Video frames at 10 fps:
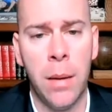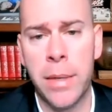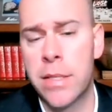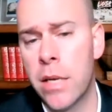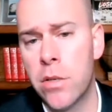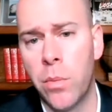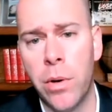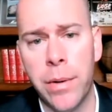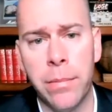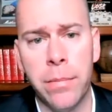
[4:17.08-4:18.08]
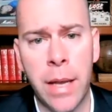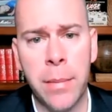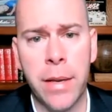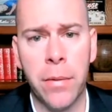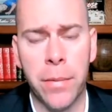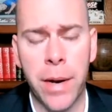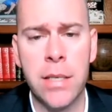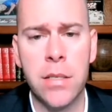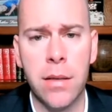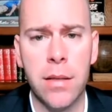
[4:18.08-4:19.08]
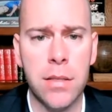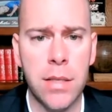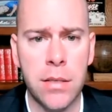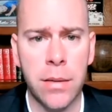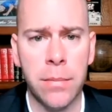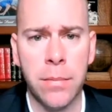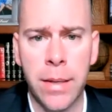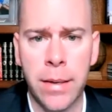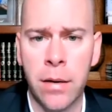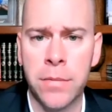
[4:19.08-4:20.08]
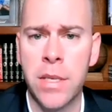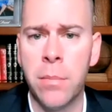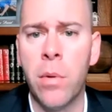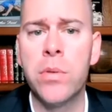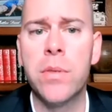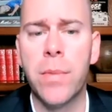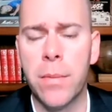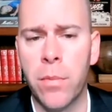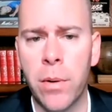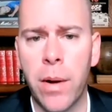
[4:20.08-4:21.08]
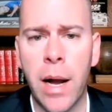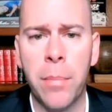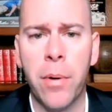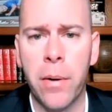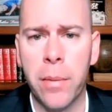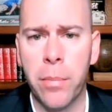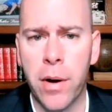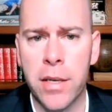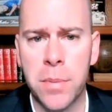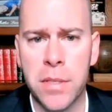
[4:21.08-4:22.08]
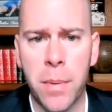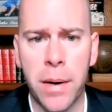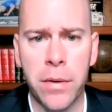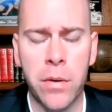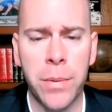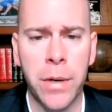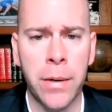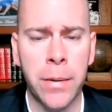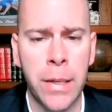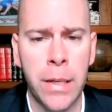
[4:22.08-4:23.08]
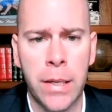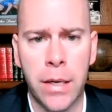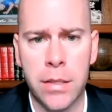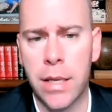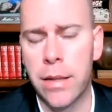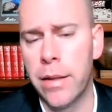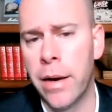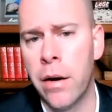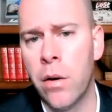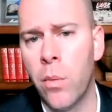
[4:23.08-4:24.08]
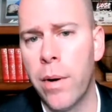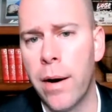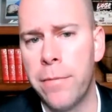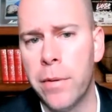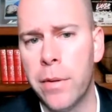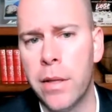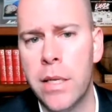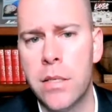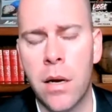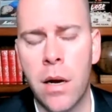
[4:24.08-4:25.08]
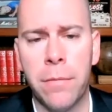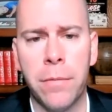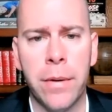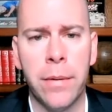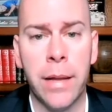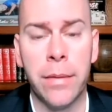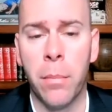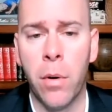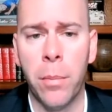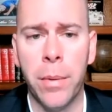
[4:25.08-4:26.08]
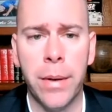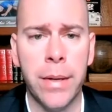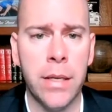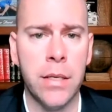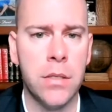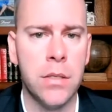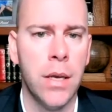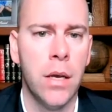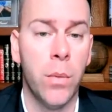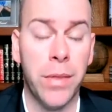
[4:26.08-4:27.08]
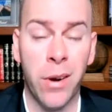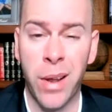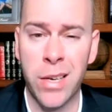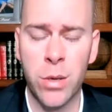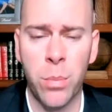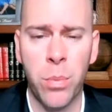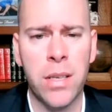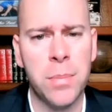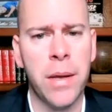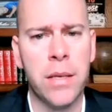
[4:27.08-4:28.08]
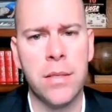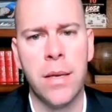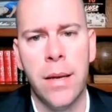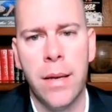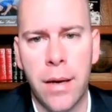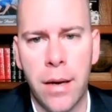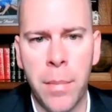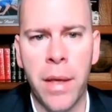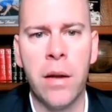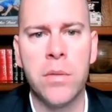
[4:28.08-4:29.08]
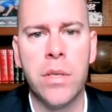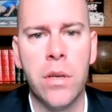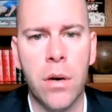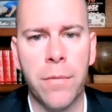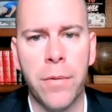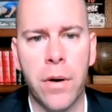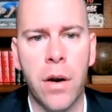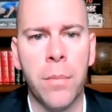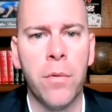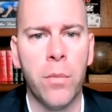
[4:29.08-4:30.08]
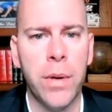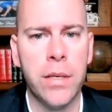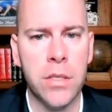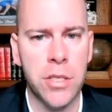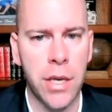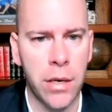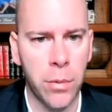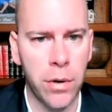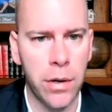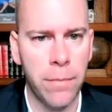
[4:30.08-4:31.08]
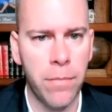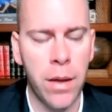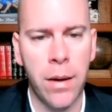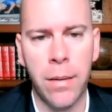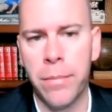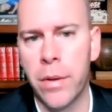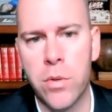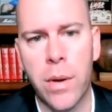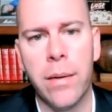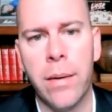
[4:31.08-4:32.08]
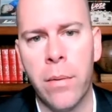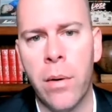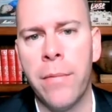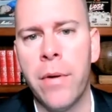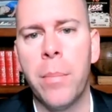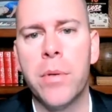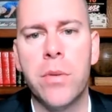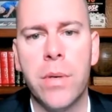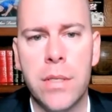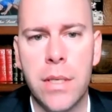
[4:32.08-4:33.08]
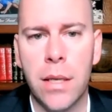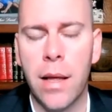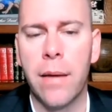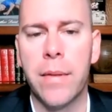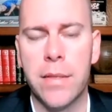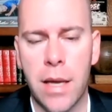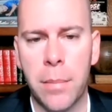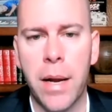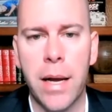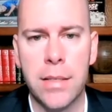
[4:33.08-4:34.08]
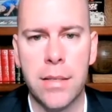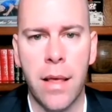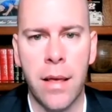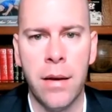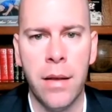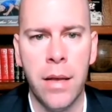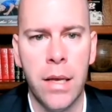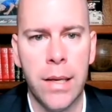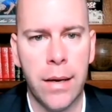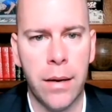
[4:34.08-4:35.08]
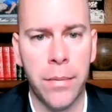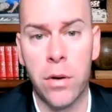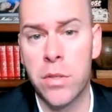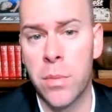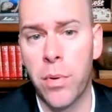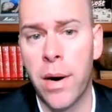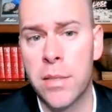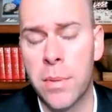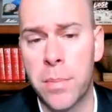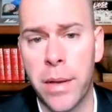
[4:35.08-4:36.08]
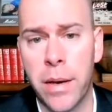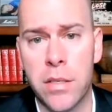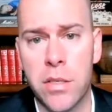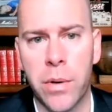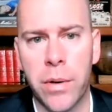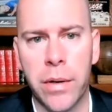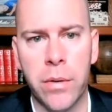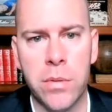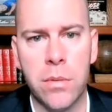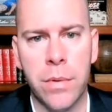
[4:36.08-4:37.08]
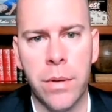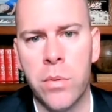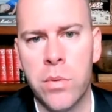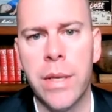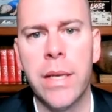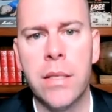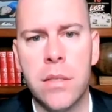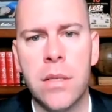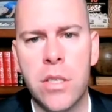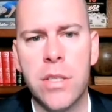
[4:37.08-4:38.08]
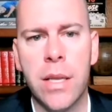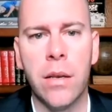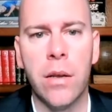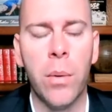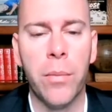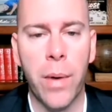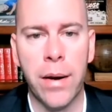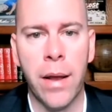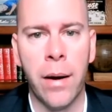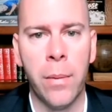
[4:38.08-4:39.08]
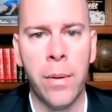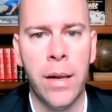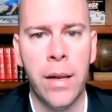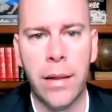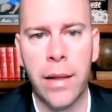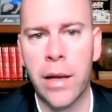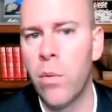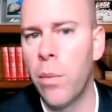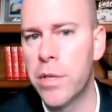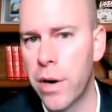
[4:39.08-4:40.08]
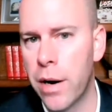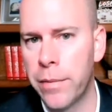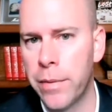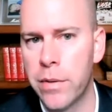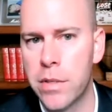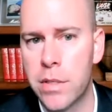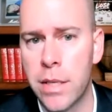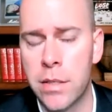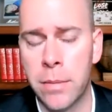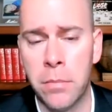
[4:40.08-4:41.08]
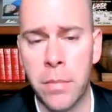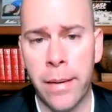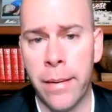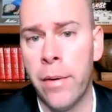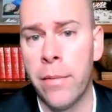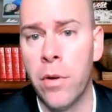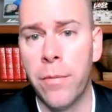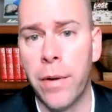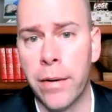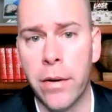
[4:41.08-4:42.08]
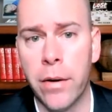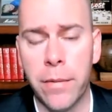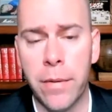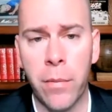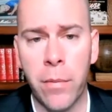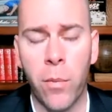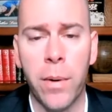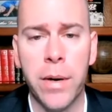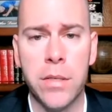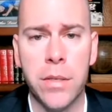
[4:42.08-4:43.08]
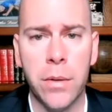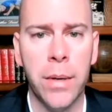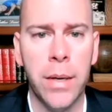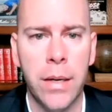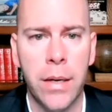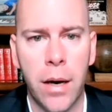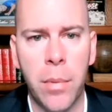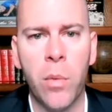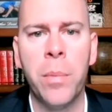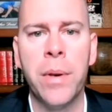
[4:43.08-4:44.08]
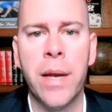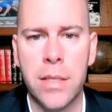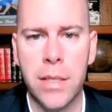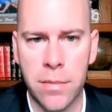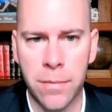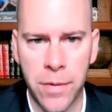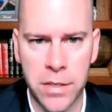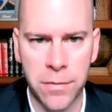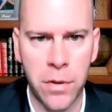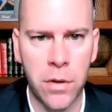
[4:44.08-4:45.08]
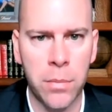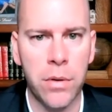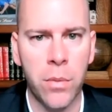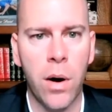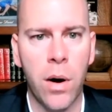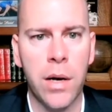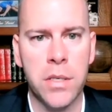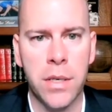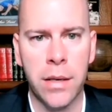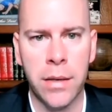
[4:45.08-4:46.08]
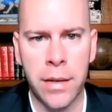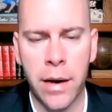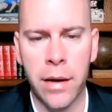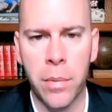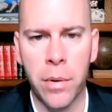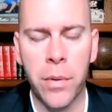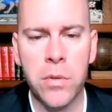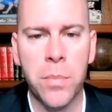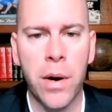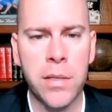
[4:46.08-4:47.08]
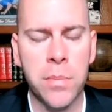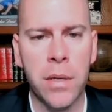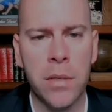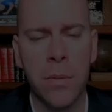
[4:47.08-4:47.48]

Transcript: schedule really came together nicely this season. I've seen most of the real high priority prospects by the new year. I'd say the area where I feel least confident at the moment is with international prospects. I'm heading out to Europe for a couple of weeks in January, though, so I'll have an opportunity to see a lot of the top guys then. There are also some prospects playing in Australia whose league is just getting going right now. I likely won't be traveling there this season, and I don't even know if I could if I wanted to, but it will be nice to get some fresh film to watch and get caught up on those prospects.